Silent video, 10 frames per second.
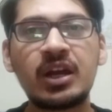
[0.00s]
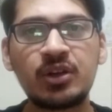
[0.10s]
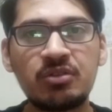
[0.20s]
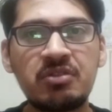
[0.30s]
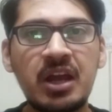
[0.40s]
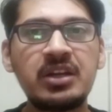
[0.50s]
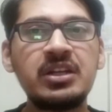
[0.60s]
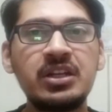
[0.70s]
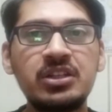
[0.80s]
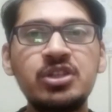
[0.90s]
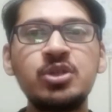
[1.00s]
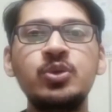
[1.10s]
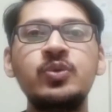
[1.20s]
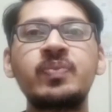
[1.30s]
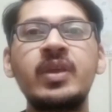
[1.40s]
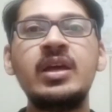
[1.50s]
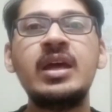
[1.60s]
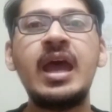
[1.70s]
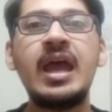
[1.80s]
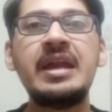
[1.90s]
Act of 1982.
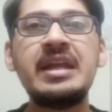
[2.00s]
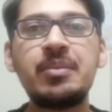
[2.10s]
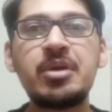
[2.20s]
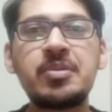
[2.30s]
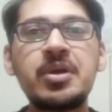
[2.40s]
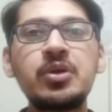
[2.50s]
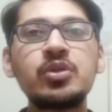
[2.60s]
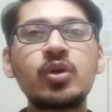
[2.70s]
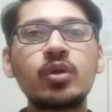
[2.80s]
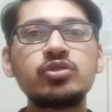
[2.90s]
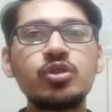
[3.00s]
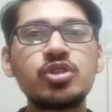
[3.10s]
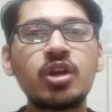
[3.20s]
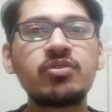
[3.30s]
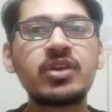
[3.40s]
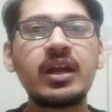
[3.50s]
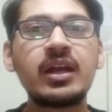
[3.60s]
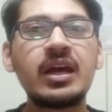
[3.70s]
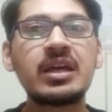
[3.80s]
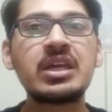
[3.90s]
Any amendment to the Constitution of
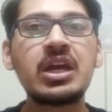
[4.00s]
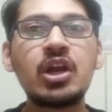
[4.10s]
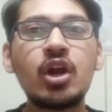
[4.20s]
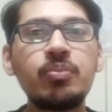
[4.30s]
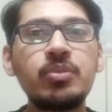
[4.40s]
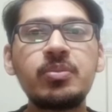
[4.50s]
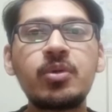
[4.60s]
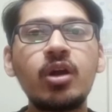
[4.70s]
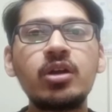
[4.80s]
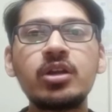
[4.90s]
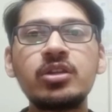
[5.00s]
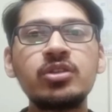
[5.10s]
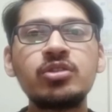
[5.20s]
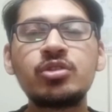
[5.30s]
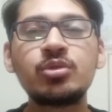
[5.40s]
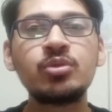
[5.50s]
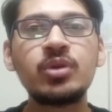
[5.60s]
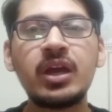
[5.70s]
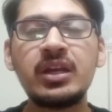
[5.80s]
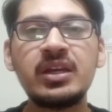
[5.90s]
Canada cannot be brought in
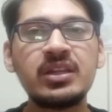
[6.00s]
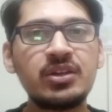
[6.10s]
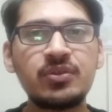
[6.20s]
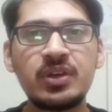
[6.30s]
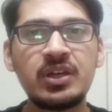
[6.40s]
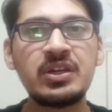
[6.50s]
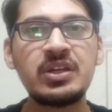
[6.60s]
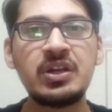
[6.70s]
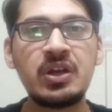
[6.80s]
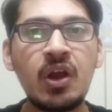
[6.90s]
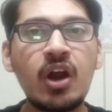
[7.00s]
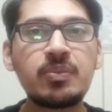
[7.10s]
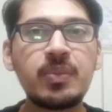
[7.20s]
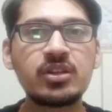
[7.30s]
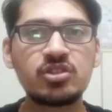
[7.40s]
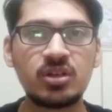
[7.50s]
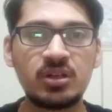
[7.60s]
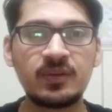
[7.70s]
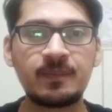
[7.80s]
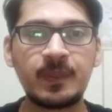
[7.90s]
through any other way not
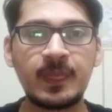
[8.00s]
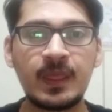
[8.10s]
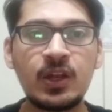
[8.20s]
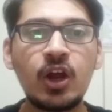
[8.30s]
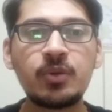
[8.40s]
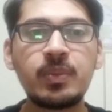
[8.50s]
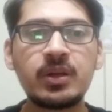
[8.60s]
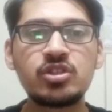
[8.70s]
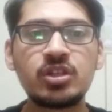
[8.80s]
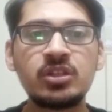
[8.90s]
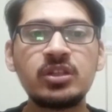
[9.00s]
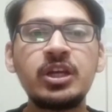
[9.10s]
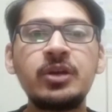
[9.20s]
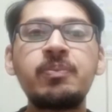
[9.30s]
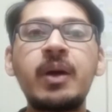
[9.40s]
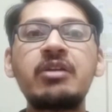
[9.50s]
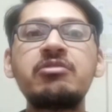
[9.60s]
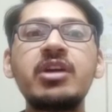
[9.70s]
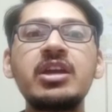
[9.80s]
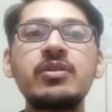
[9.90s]
mentioned in Part
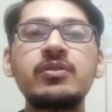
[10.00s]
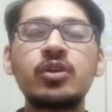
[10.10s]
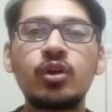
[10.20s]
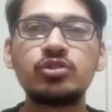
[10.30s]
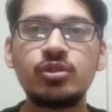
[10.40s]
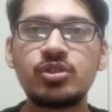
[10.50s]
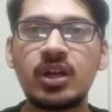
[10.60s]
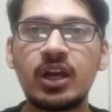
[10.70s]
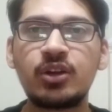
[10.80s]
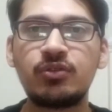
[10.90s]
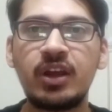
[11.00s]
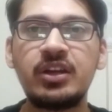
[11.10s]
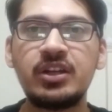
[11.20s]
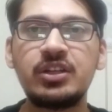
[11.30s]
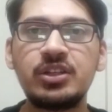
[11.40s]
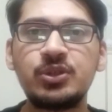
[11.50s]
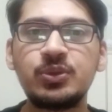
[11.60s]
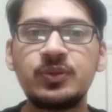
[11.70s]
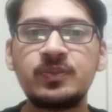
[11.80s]
5 of the Constitution Act of 1982.